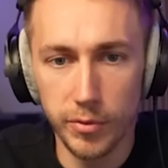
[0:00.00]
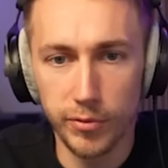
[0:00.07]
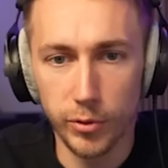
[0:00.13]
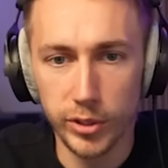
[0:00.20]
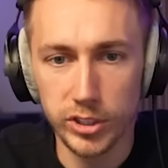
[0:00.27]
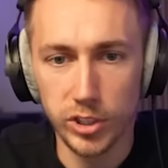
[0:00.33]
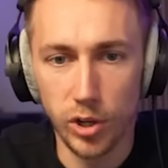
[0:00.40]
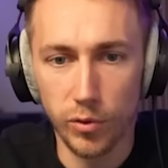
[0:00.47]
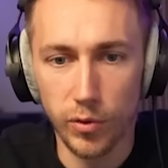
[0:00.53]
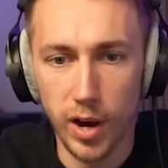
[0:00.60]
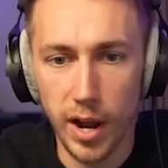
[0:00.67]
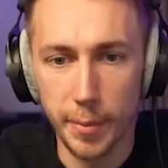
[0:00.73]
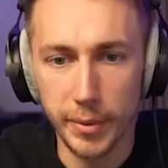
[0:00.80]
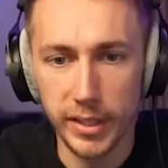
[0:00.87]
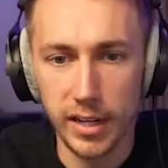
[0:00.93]
before it's not
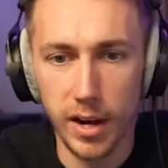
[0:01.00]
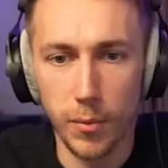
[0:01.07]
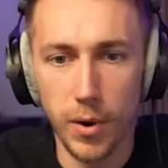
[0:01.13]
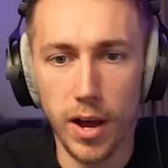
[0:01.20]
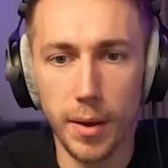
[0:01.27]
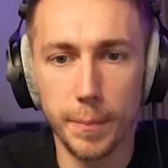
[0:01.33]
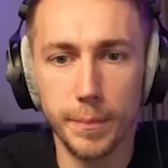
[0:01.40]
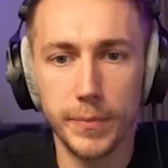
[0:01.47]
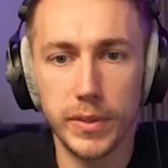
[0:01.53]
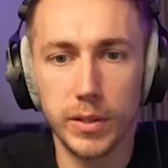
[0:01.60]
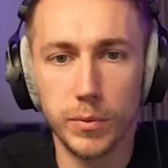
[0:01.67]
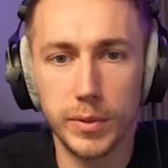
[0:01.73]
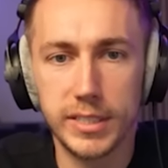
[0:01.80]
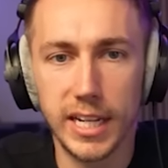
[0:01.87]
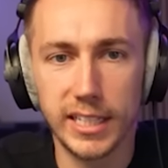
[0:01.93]
right. But you know what?
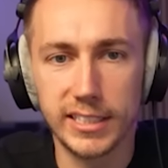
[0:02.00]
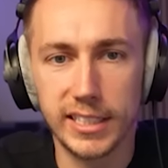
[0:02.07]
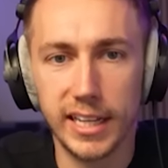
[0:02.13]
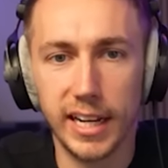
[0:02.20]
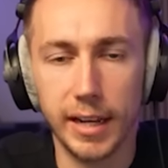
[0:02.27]
We're testing